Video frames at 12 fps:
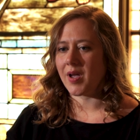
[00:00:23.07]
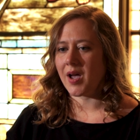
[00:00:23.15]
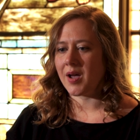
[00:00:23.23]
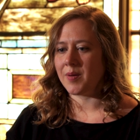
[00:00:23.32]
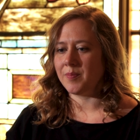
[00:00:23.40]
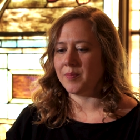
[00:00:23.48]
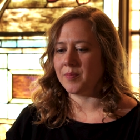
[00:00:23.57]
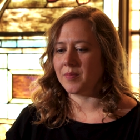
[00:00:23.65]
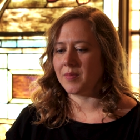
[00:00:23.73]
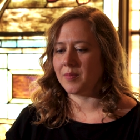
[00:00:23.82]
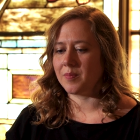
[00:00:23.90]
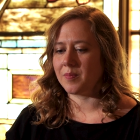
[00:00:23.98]

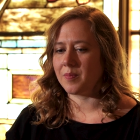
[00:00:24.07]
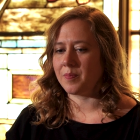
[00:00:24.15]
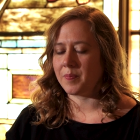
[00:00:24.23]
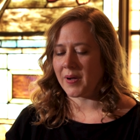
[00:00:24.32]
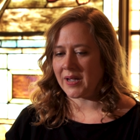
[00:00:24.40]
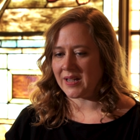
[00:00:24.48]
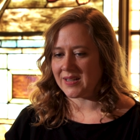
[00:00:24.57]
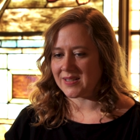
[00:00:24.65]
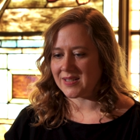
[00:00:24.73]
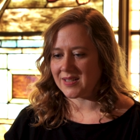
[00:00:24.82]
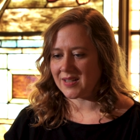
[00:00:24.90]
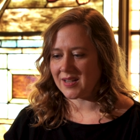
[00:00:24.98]

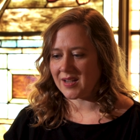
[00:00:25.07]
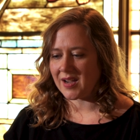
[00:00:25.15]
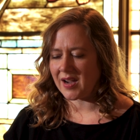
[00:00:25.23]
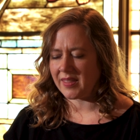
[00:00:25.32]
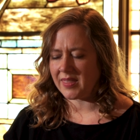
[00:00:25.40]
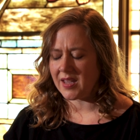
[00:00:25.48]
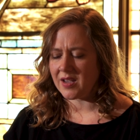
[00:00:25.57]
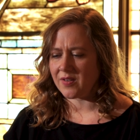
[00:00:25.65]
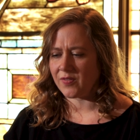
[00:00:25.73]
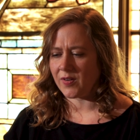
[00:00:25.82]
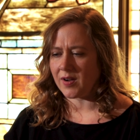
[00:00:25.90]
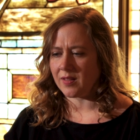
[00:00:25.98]
But I think
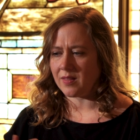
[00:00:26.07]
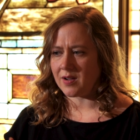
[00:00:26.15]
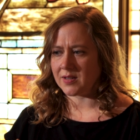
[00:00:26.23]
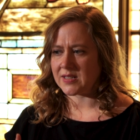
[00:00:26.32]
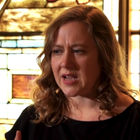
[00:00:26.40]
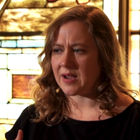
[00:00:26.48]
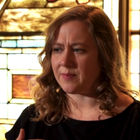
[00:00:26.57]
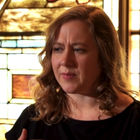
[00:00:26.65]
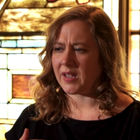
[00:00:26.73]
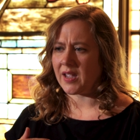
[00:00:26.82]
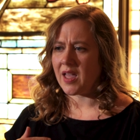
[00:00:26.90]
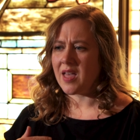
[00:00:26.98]
for a long
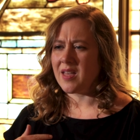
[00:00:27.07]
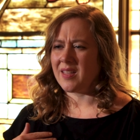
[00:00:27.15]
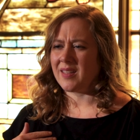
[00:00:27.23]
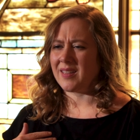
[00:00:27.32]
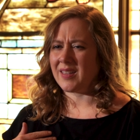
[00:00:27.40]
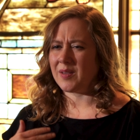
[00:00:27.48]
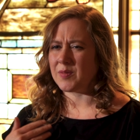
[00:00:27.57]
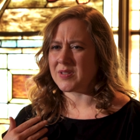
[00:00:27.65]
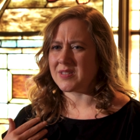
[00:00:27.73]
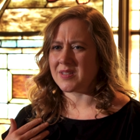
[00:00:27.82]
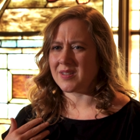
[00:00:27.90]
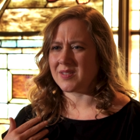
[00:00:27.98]
time, it
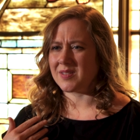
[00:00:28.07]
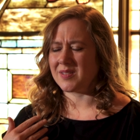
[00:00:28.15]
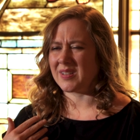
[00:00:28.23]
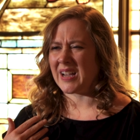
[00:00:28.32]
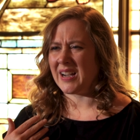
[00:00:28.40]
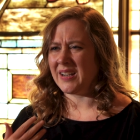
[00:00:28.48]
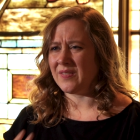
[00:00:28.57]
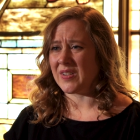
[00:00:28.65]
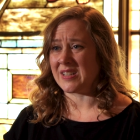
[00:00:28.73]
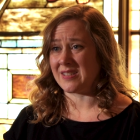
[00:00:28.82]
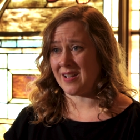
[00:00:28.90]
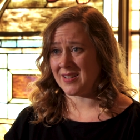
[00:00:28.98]
was kind of
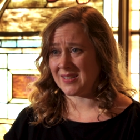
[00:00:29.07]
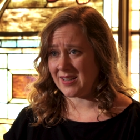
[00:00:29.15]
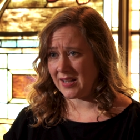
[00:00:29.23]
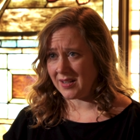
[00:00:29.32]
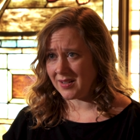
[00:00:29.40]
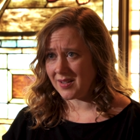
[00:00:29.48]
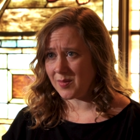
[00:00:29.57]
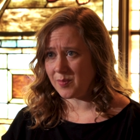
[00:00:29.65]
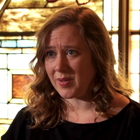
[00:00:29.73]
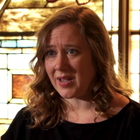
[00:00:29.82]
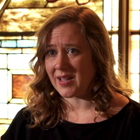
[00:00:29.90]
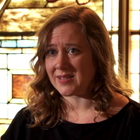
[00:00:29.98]
exhausting
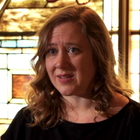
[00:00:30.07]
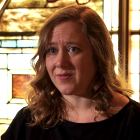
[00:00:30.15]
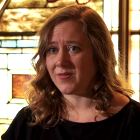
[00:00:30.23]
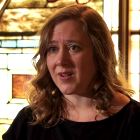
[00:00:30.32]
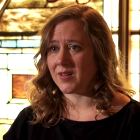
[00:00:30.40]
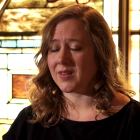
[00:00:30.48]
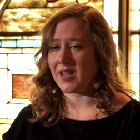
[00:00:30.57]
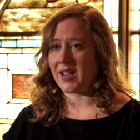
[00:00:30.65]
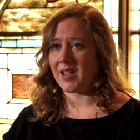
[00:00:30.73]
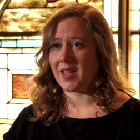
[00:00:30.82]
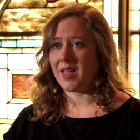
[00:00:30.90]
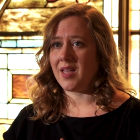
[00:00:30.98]
because it felt
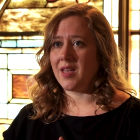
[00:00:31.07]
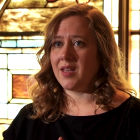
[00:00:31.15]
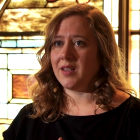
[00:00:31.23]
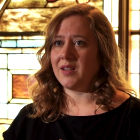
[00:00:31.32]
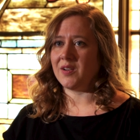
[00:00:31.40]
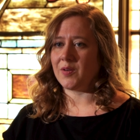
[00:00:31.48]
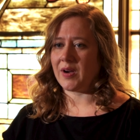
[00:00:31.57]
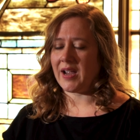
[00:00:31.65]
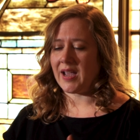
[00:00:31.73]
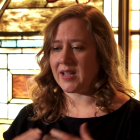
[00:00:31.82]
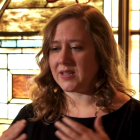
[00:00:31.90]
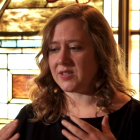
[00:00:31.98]
like, I
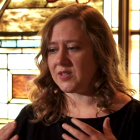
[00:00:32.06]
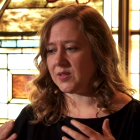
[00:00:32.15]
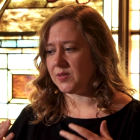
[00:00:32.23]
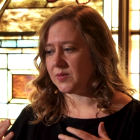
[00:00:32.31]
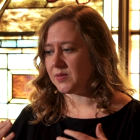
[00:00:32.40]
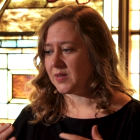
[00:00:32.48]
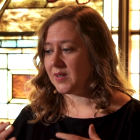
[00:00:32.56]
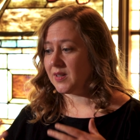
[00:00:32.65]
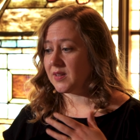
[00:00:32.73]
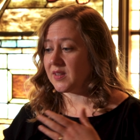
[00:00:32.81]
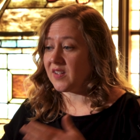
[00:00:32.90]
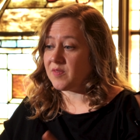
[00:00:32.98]
had to
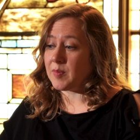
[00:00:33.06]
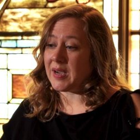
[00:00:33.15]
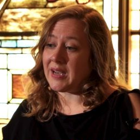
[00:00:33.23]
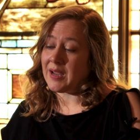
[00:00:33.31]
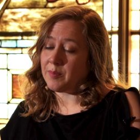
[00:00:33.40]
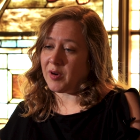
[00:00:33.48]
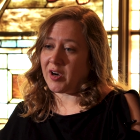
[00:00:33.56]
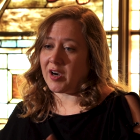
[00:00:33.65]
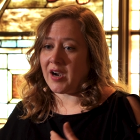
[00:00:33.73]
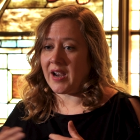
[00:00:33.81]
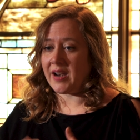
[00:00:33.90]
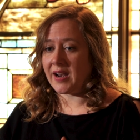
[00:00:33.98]
love my
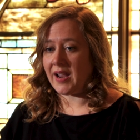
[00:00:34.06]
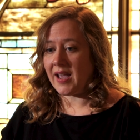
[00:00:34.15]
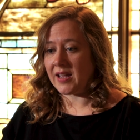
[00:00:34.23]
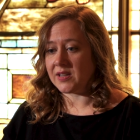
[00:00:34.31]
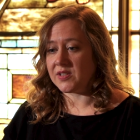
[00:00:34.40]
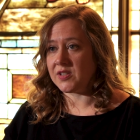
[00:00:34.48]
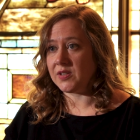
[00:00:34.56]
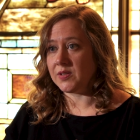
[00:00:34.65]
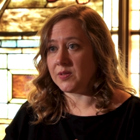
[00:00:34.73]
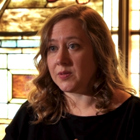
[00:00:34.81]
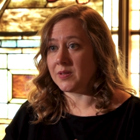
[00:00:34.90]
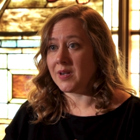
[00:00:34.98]
neighbor and I had
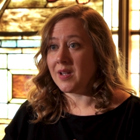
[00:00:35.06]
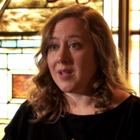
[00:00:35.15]
to